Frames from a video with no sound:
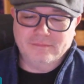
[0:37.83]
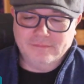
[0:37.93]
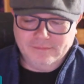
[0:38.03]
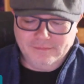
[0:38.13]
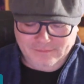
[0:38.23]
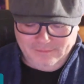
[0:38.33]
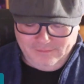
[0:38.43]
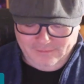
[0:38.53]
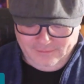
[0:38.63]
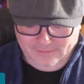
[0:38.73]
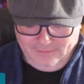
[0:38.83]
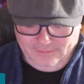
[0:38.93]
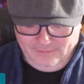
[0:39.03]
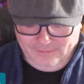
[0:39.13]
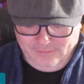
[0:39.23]

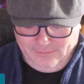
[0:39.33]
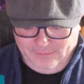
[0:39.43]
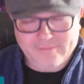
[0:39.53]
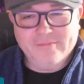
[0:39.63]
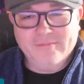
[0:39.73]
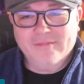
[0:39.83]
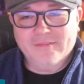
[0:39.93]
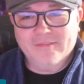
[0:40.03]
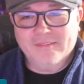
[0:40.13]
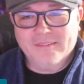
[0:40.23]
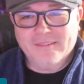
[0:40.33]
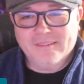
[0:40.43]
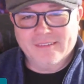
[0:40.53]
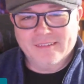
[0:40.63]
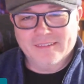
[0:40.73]

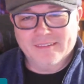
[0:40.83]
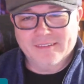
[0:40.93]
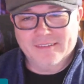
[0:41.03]
The person shown says nothing.